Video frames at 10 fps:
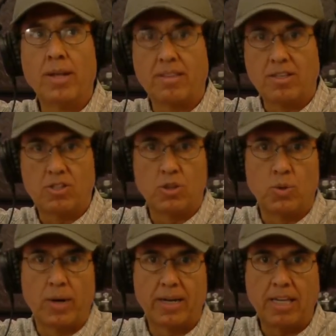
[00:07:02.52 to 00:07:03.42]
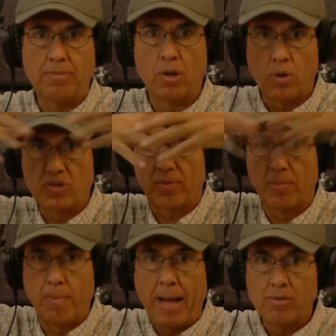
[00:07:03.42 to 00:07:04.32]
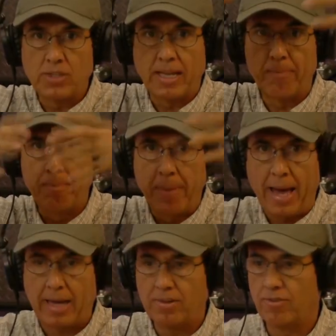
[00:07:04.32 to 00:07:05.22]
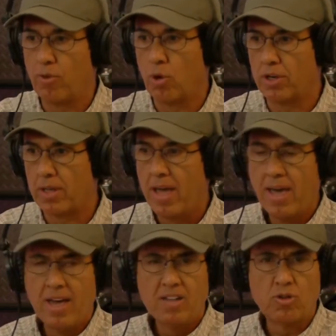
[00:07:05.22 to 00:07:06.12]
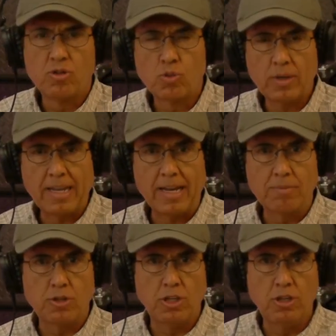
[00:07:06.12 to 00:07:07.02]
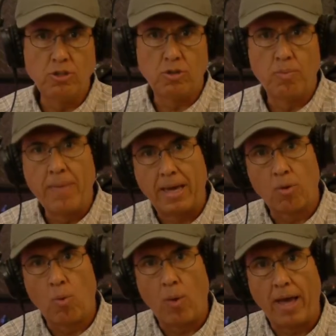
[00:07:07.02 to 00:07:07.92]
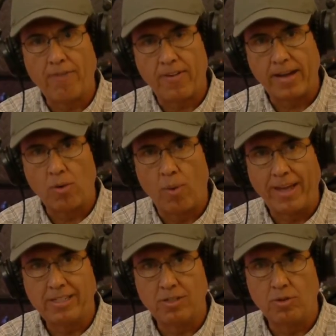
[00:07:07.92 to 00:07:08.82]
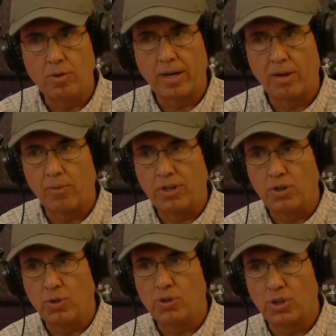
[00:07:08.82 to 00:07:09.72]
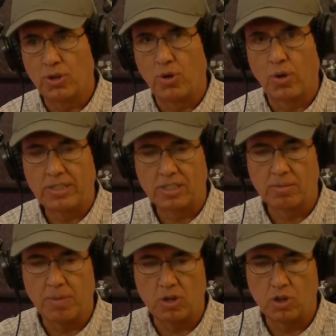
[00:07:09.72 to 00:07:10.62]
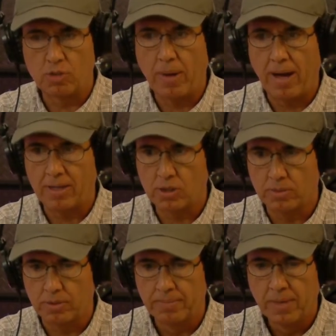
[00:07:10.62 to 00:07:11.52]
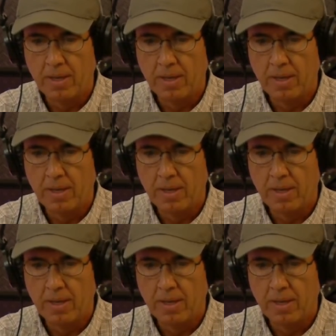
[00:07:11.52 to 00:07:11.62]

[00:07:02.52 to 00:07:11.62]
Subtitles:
nothing to keep the noise from bouncing back and forth. So it's really up to you to find a way to reduce the noise as much as possible.